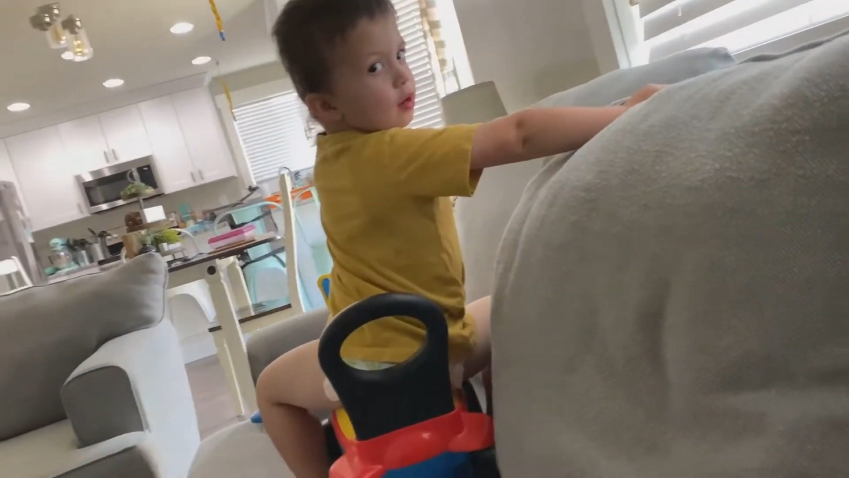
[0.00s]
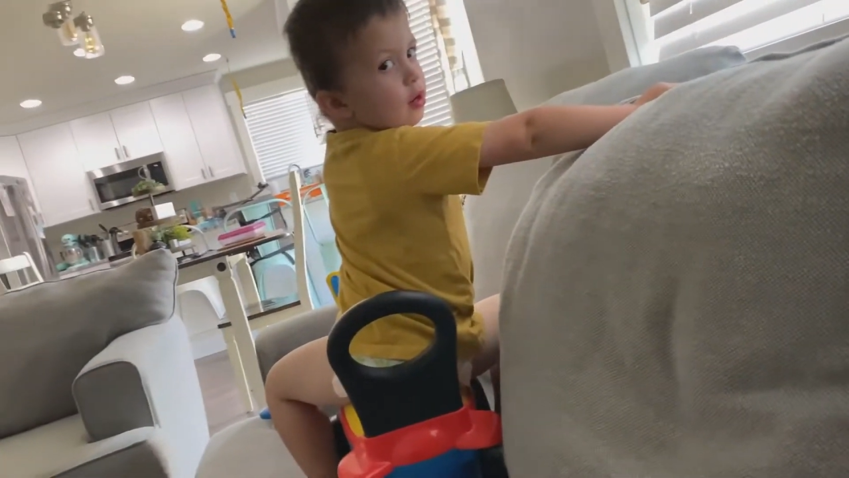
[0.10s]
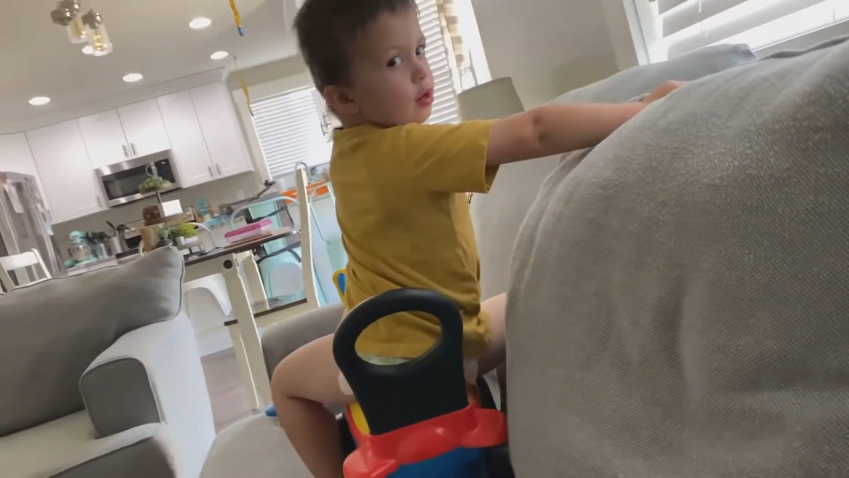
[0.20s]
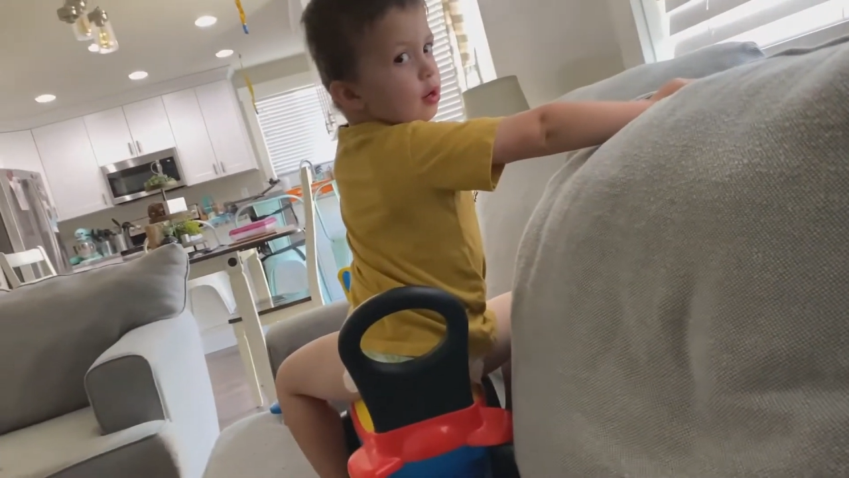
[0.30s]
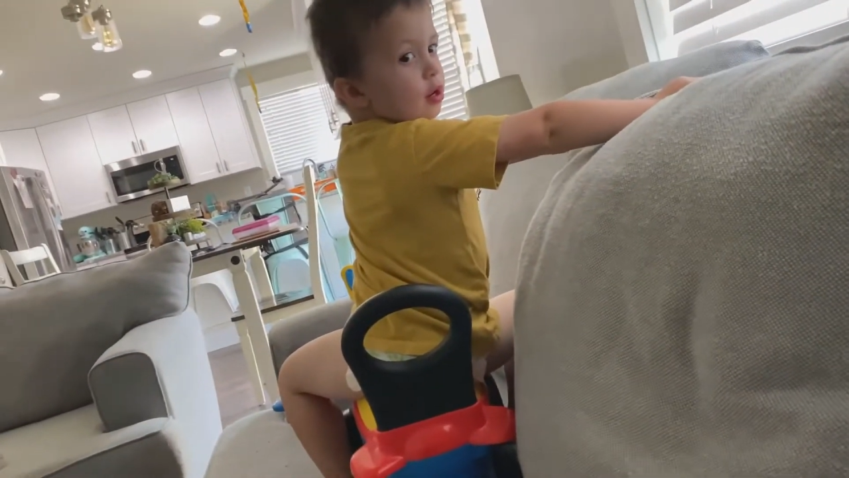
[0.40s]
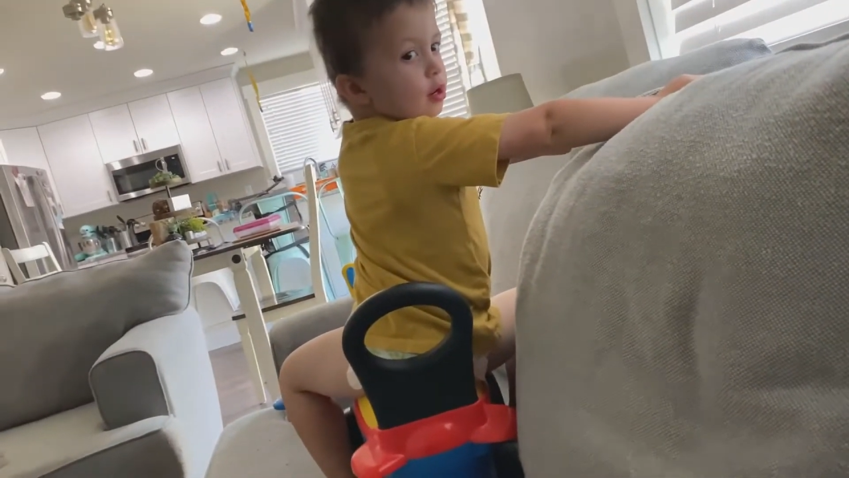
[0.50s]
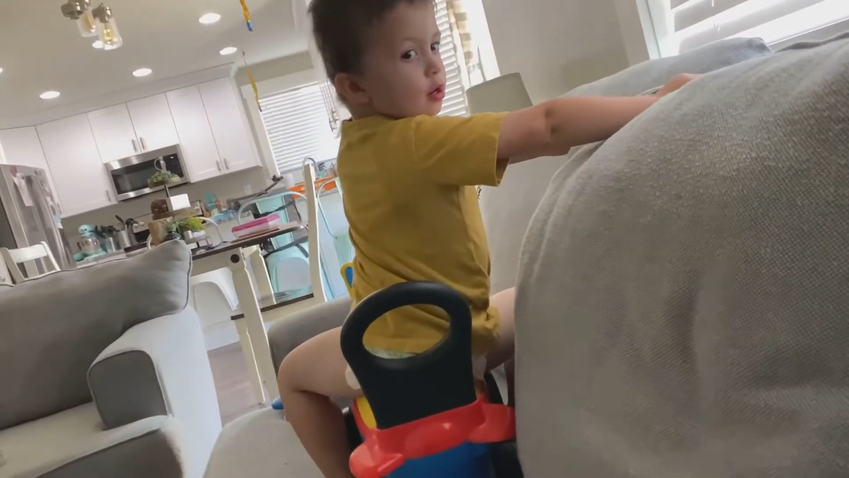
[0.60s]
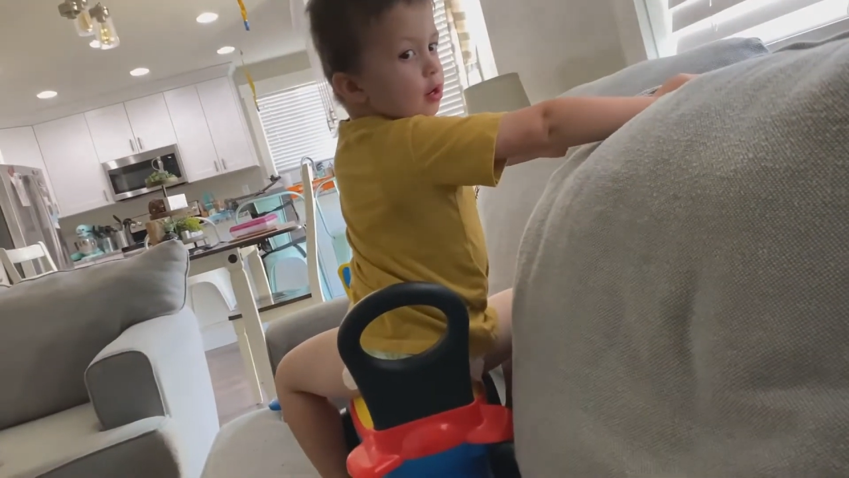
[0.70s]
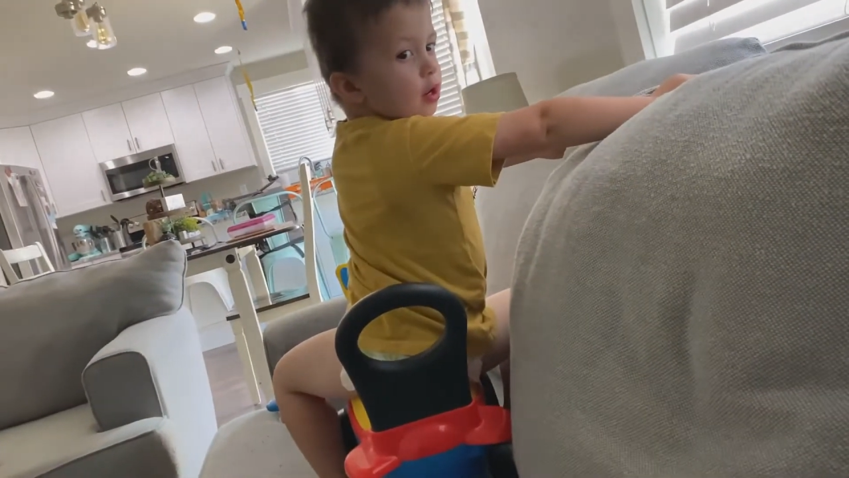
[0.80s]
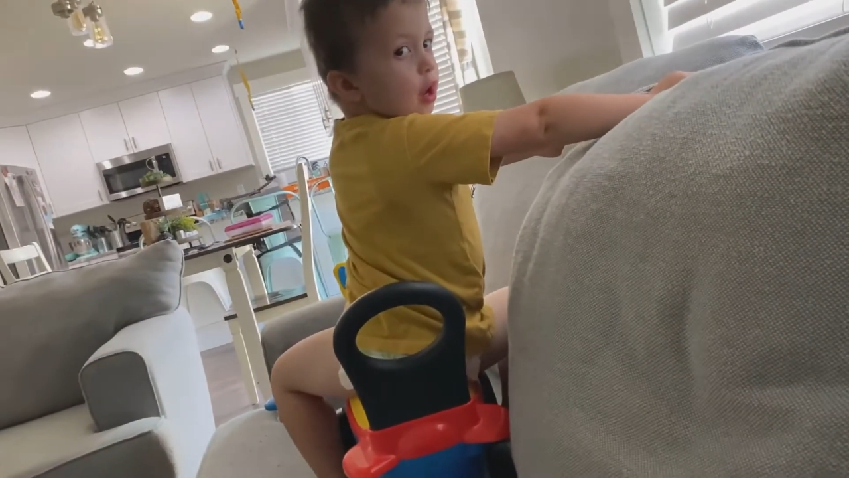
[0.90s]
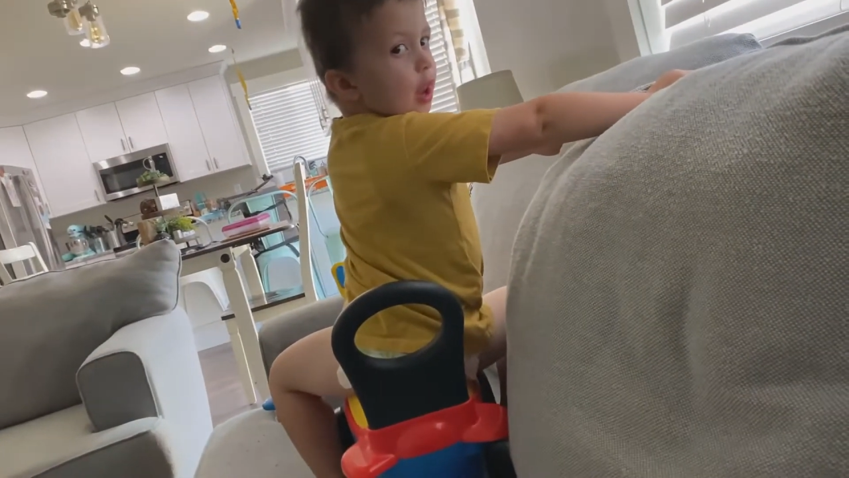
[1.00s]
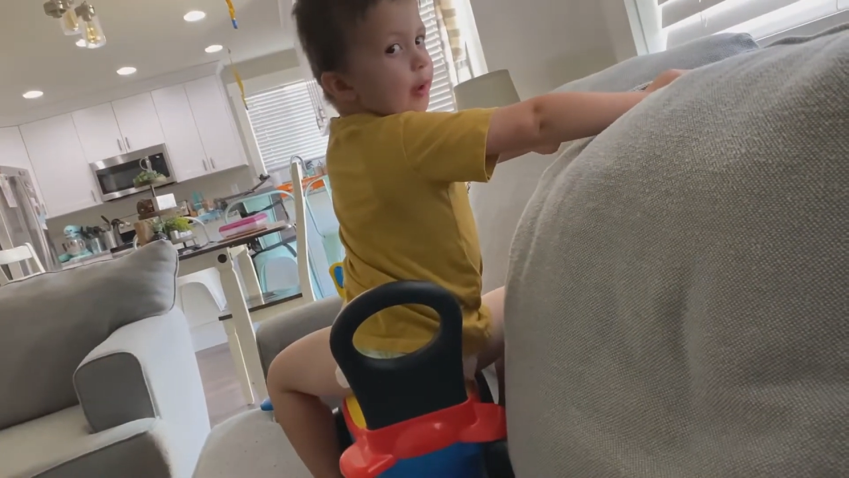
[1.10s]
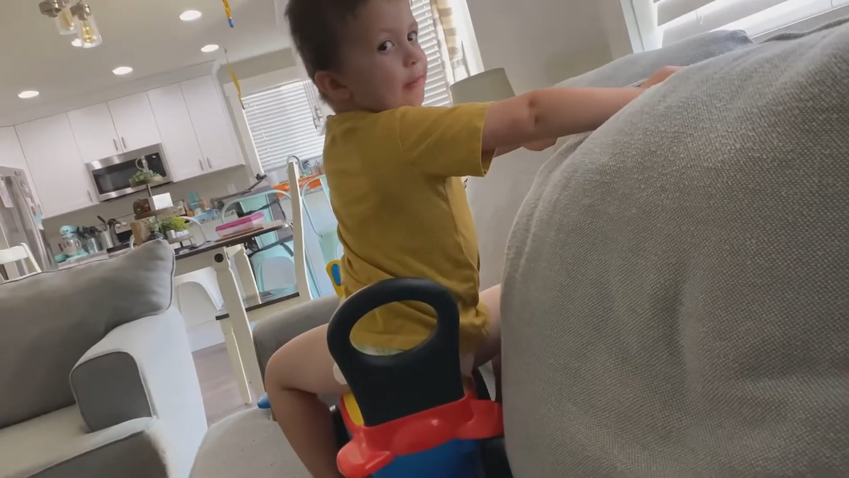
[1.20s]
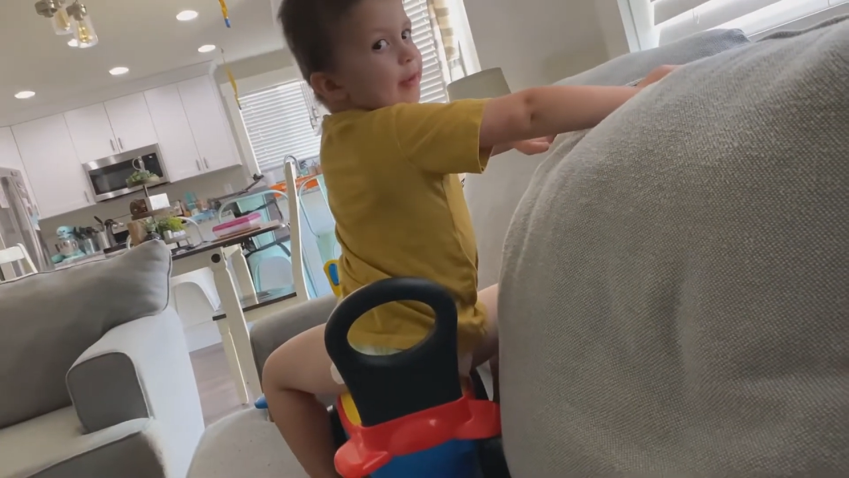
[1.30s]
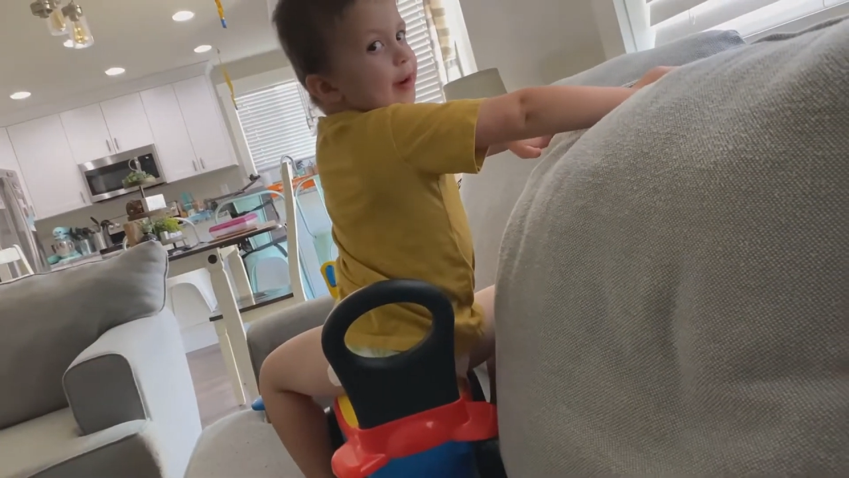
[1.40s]
fun?
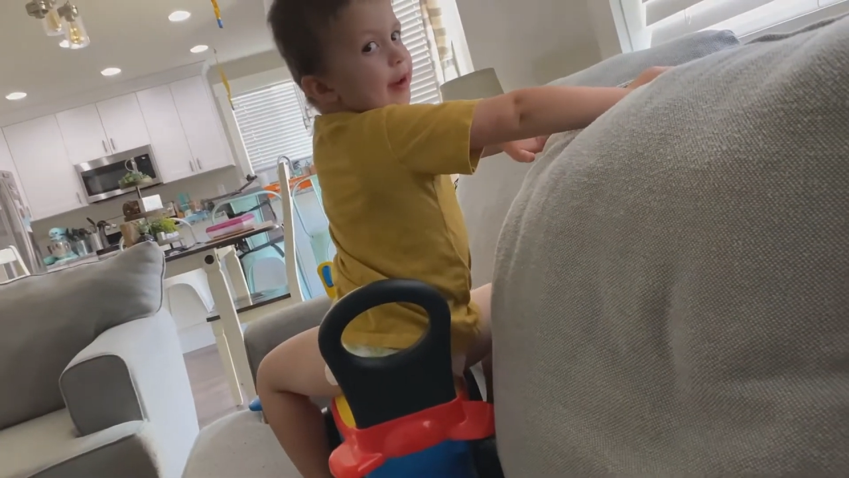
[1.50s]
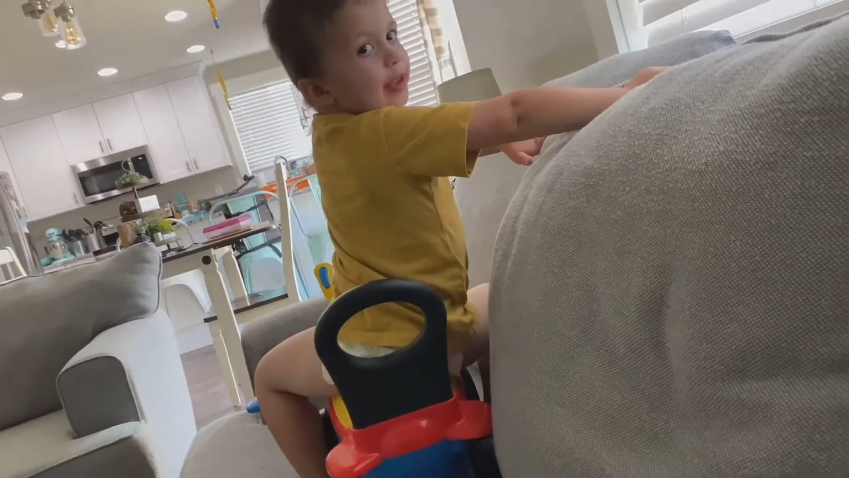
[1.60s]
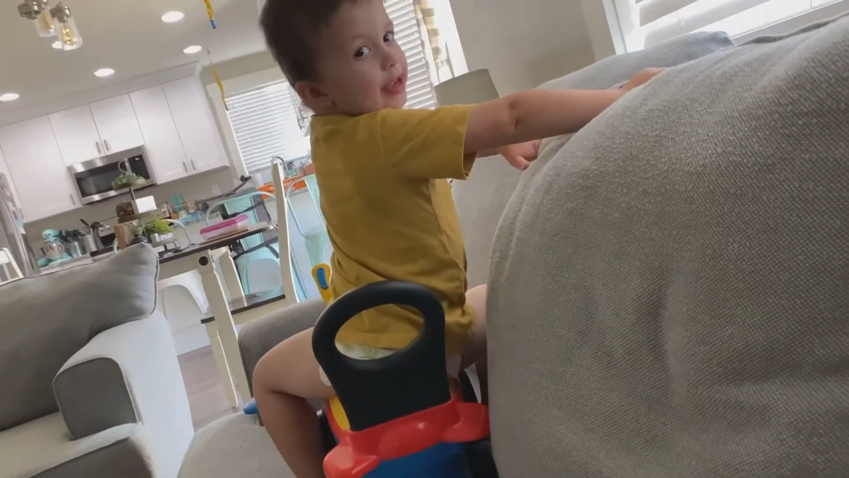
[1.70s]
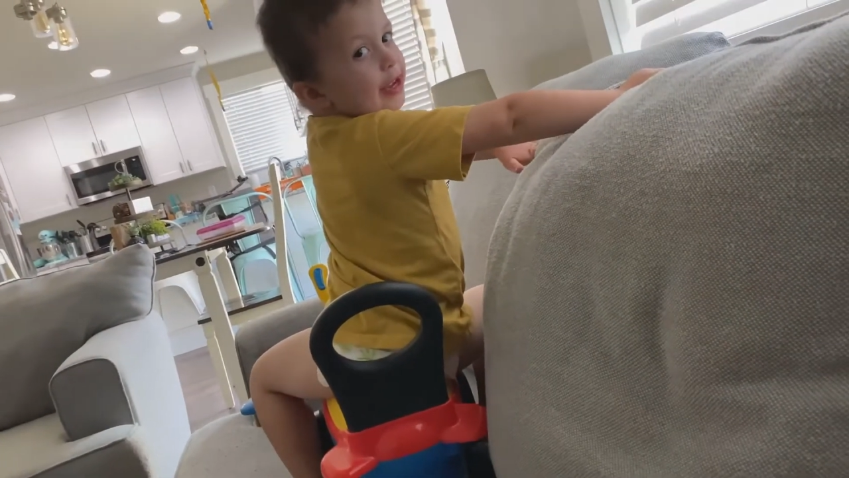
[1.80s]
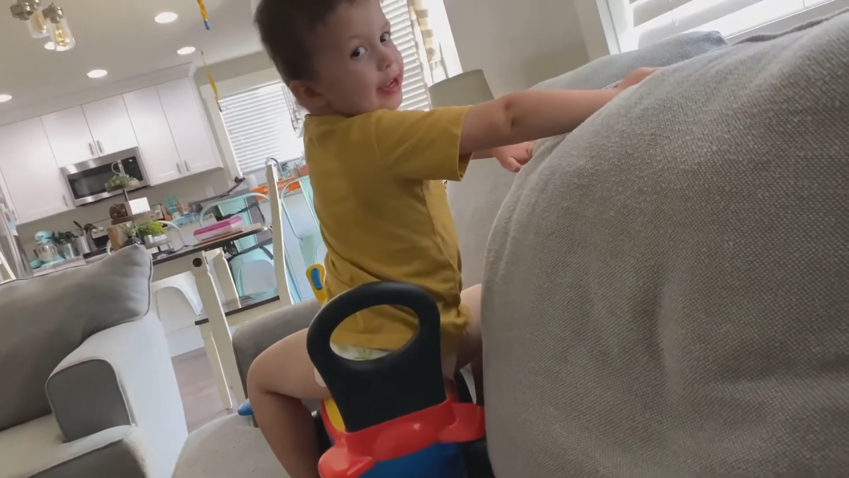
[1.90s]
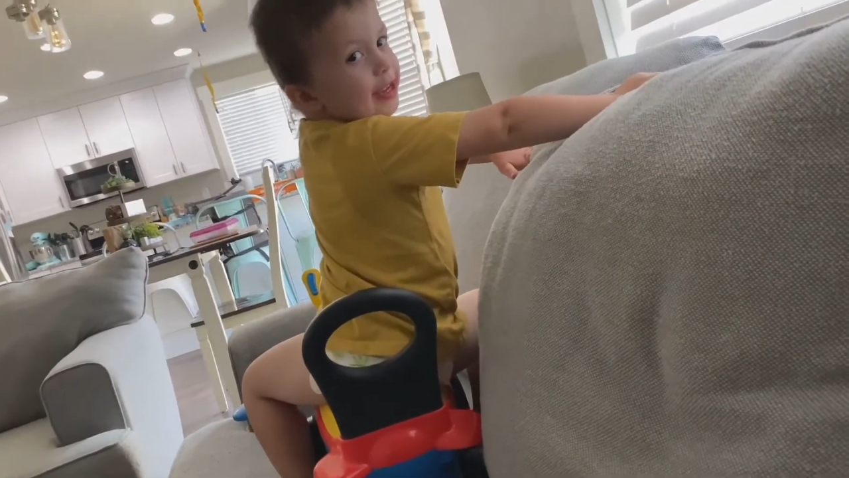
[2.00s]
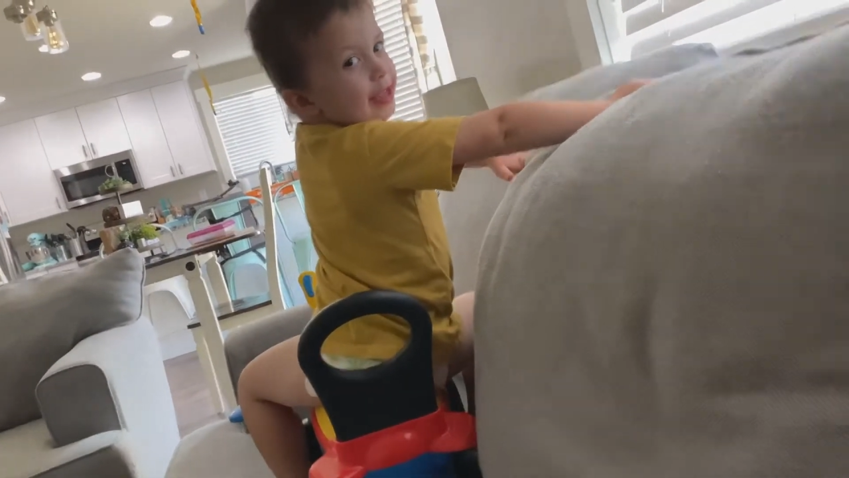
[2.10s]
Is it